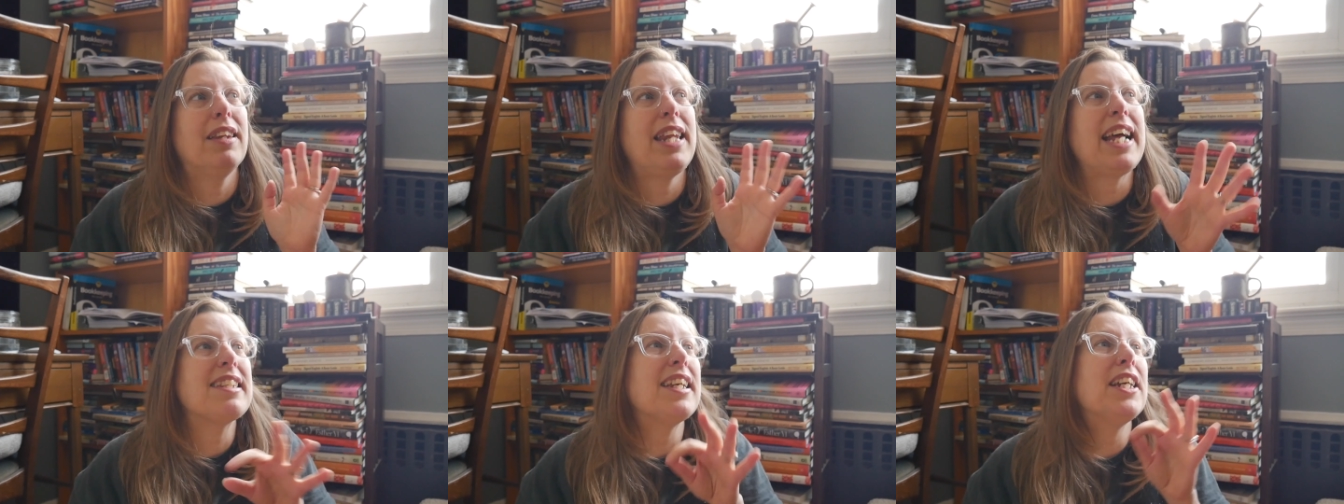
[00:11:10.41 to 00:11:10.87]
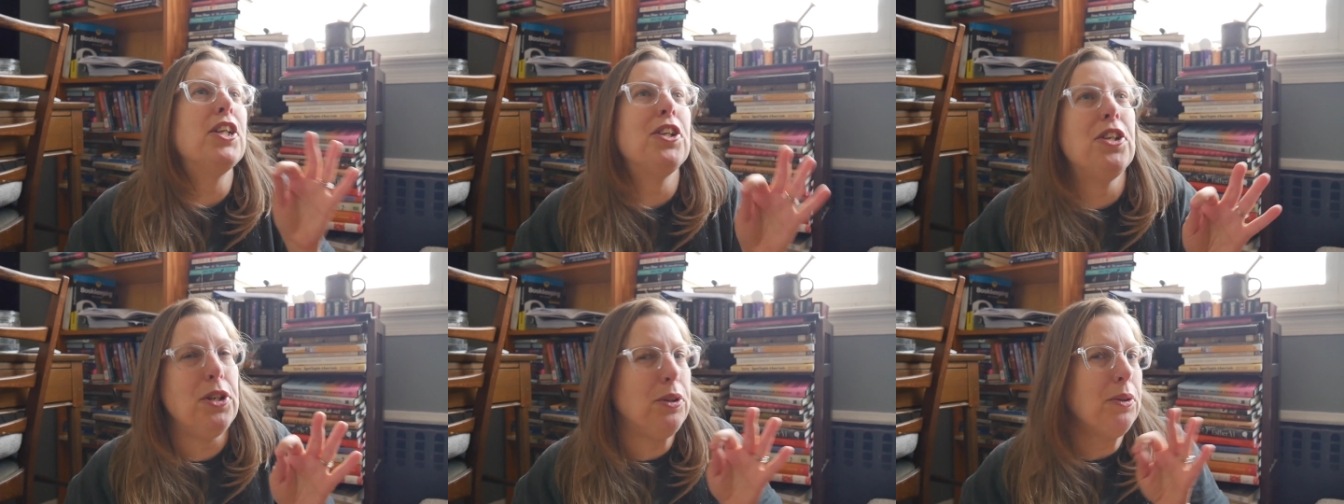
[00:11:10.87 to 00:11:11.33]
That's like a
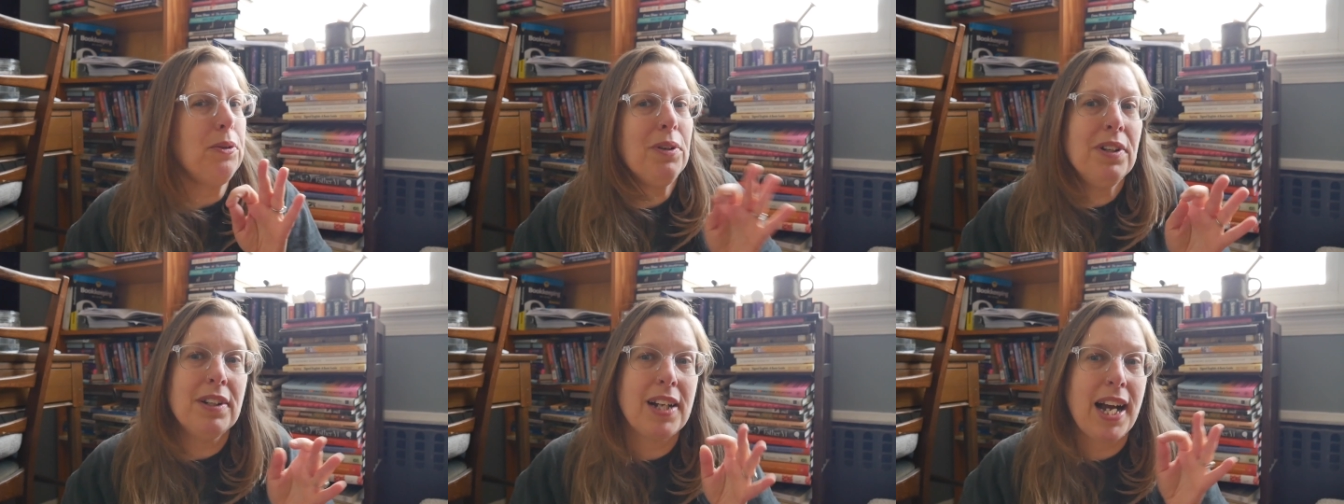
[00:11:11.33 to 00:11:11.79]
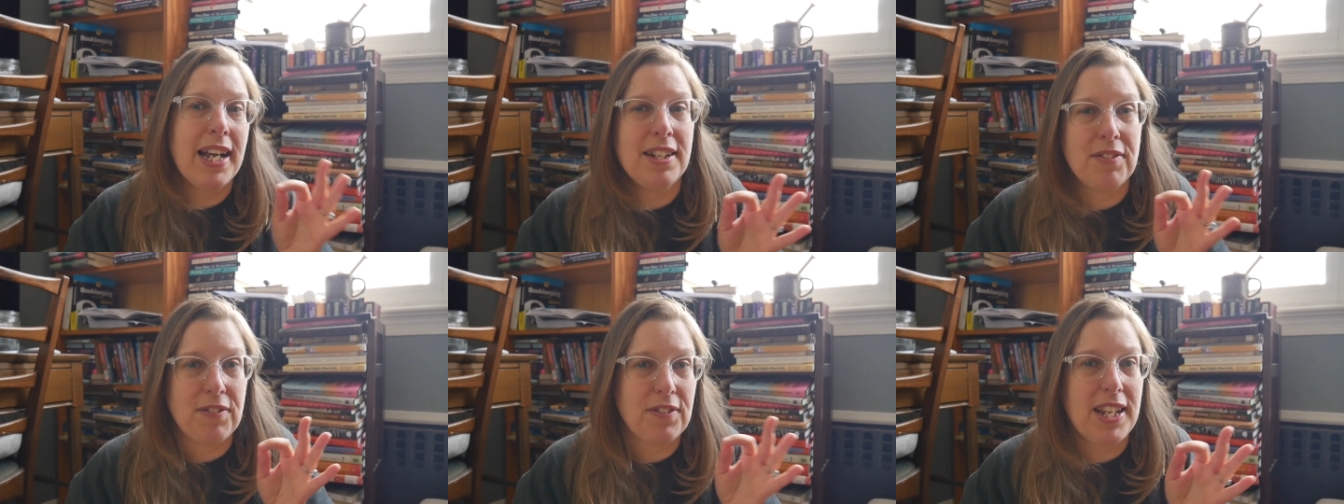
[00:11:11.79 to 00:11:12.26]
new kind
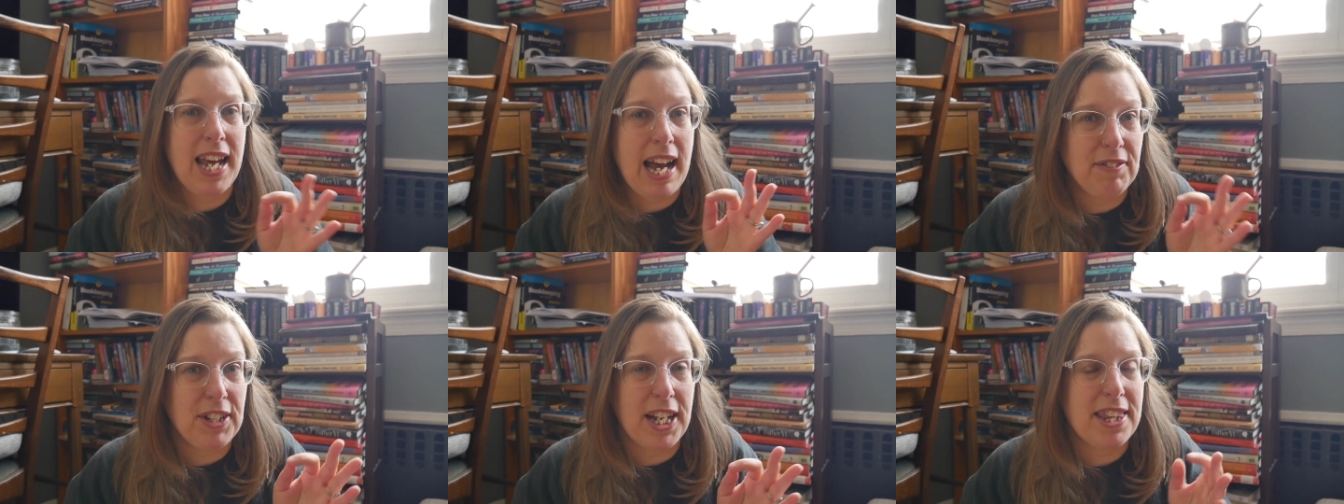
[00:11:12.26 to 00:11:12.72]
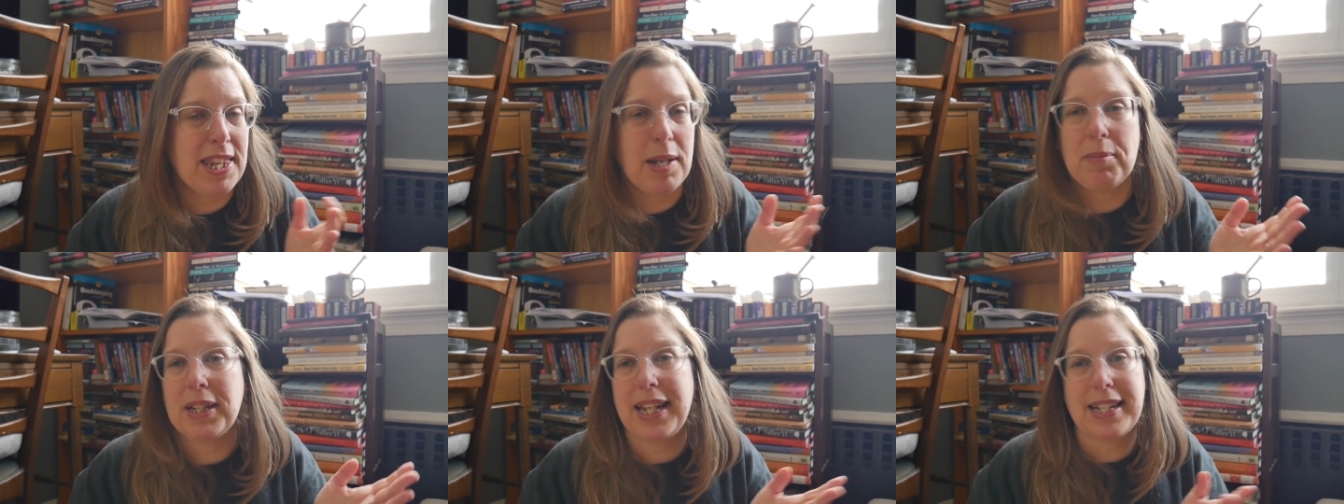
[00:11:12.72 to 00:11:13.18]
of caveat
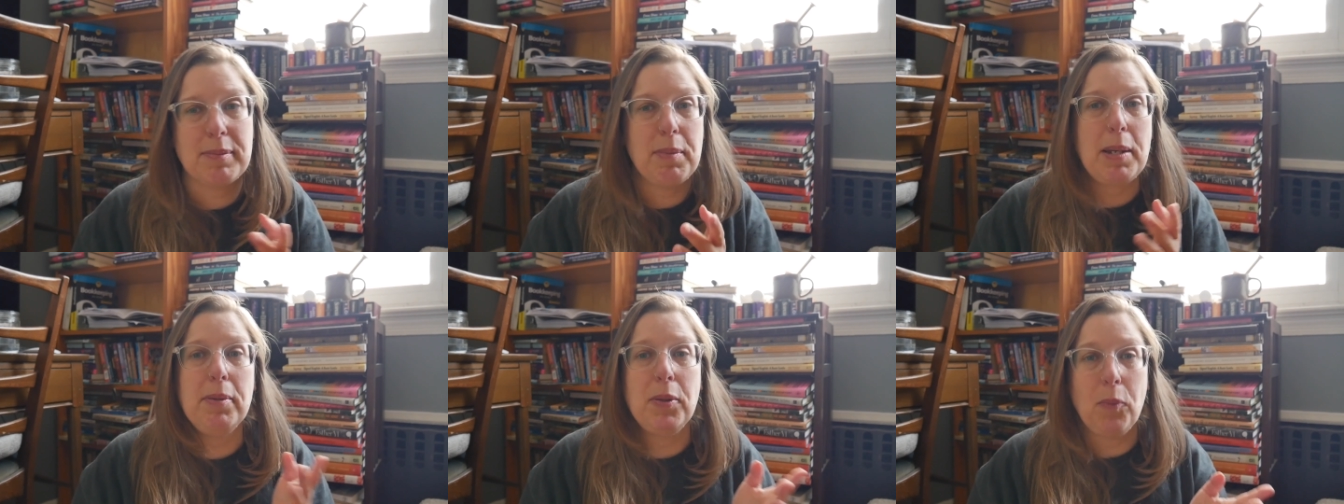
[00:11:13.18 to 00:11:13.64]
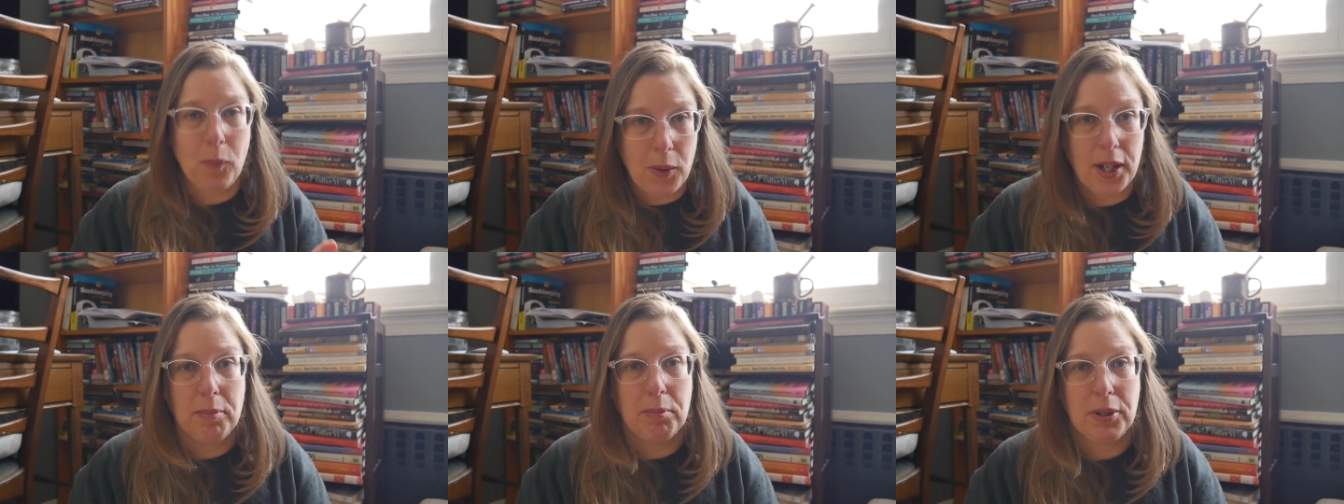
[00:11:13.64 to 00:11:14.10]
thing, but that's maybe
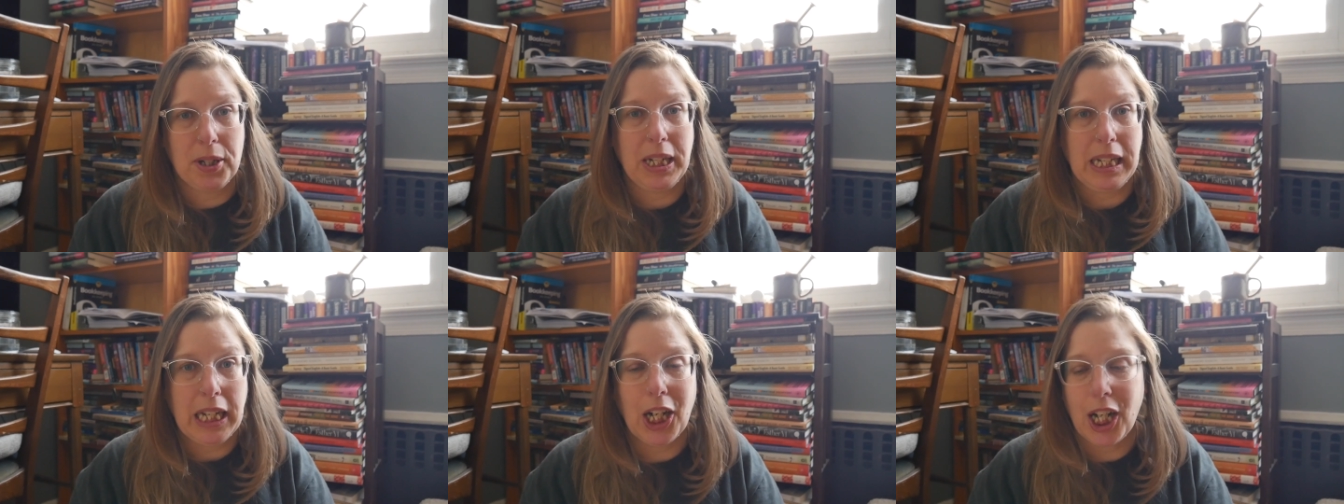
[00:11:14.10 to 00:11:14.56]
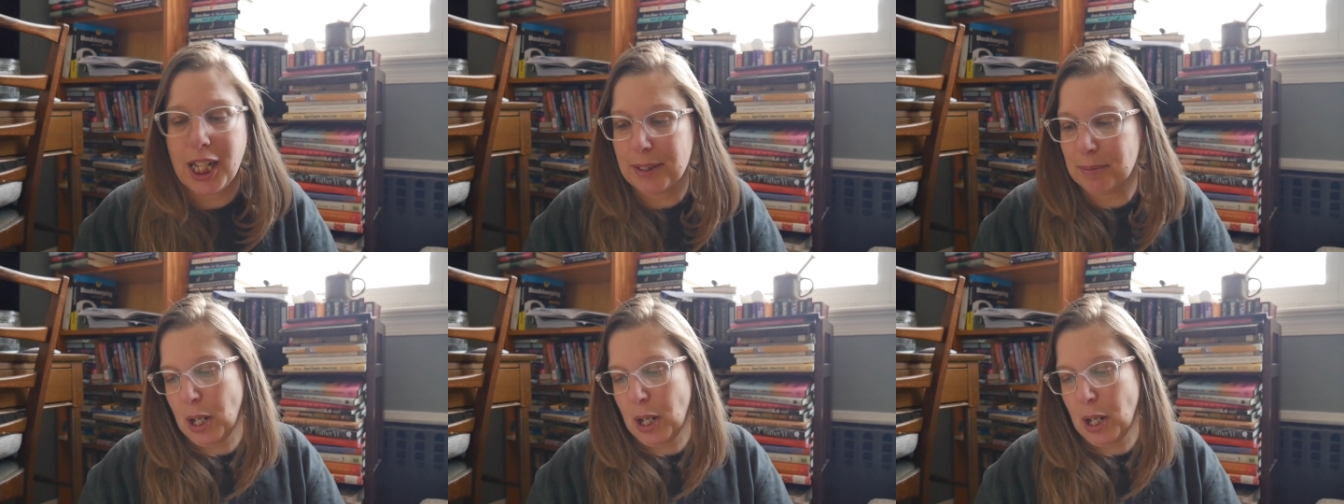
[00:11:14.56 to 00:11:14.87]
one book a year.